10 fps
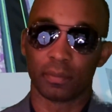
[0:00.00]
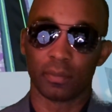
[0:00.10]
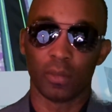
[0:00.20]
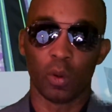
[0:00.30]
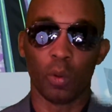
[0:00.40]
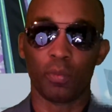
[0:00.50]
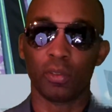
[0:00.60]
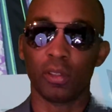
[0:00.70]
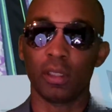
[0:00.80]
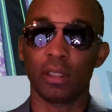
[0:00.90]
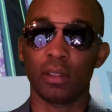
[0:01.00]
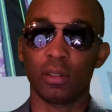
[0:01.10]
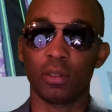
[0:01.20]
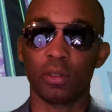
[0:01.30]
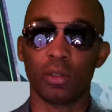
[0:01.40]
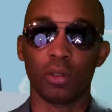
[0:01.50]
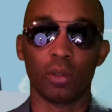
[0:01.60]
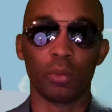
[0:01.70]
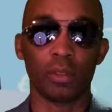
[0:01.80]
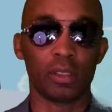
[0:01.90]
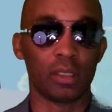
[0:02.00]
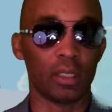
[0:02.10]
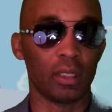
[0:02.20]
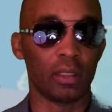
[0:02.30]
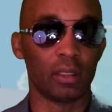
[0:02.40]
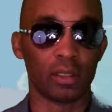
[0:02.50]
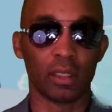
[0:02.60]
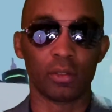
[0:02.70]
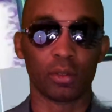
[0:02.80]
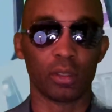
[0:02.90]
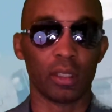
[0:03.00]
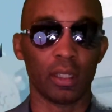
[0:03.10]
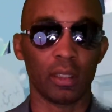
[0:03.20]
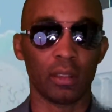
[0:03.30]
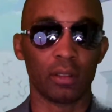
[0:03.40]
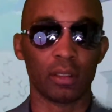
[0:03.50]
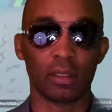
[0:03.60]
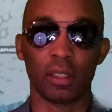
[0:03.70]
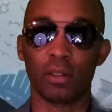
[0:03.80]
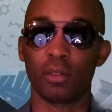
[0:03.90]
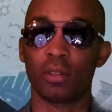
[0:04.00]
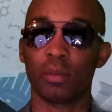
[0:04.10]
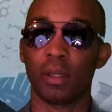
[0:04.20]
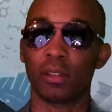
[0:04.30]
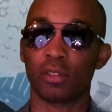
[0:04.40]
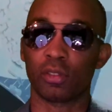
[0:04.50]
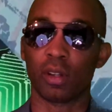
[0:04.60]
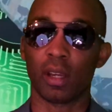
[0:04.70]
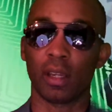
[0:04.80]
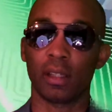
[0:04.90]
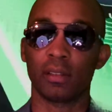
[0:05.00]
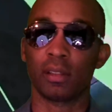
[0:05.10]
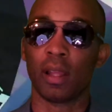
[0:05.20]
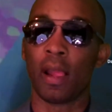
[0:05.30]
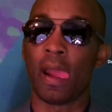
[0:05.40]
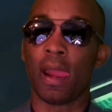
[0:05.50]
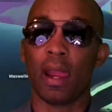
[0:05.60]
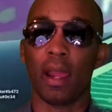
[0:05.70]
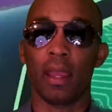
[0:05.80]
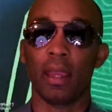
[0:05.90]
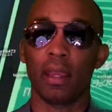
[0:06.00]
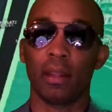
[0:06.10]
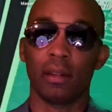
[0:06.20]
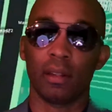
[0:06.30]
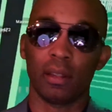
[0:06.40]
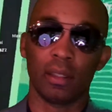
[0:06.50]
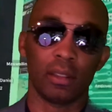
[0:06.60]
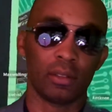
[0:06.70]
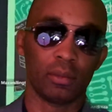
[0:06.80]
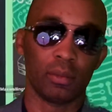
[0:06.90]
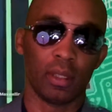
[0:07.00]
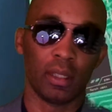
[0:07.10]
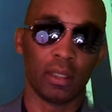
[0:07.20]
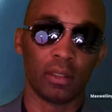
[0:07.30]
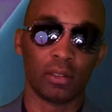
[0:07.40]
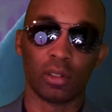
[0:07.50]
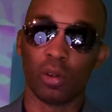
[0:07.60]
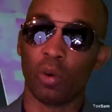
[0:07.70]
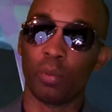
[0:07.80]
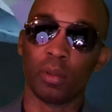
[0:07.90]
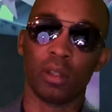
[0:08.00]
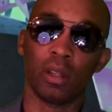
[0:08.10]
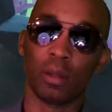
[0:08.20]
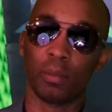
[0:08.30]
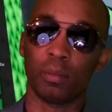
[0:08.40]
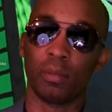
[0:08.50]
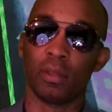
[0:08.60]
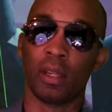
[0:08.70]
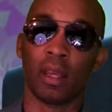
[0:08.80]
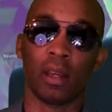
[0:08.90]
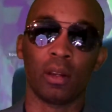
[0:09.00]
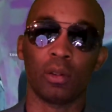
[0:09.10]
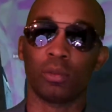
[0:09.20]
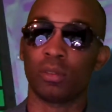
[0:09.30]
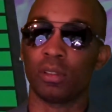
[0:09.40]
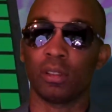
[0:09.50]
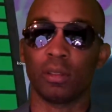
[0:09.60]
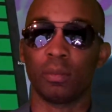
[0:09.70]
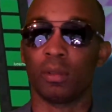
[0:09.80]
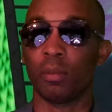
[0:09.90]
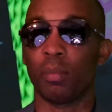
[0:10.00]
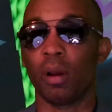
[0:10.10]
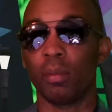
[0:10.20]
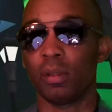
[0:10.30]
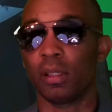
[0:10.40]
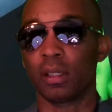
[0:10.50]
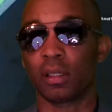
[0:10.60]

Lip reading: hopefully, we see Decentraland continue to make strides, and it is opened up now to the public